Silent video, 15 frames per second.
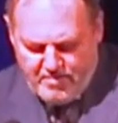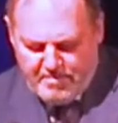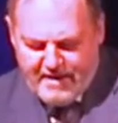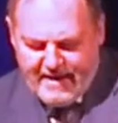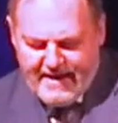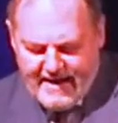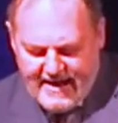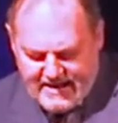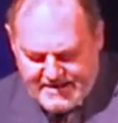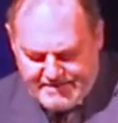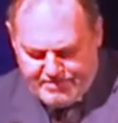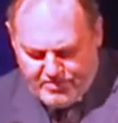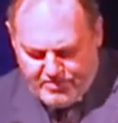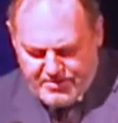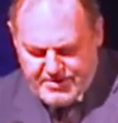by
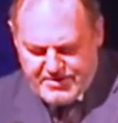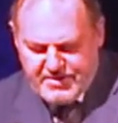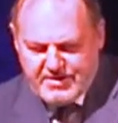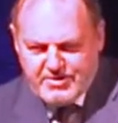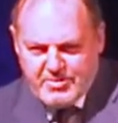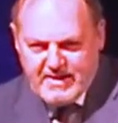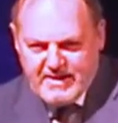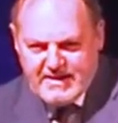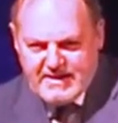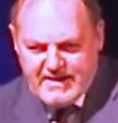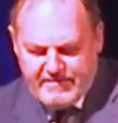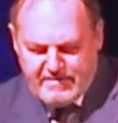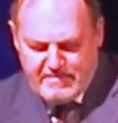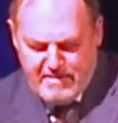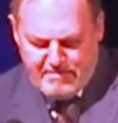exports to the
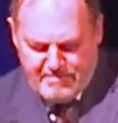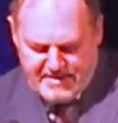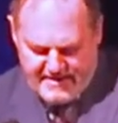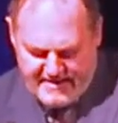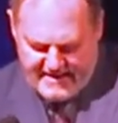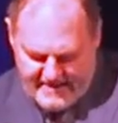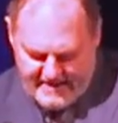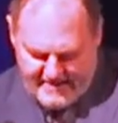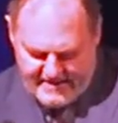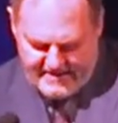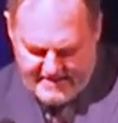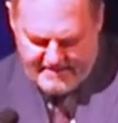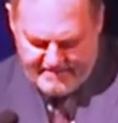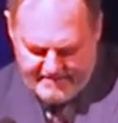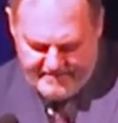27 member
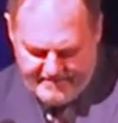states.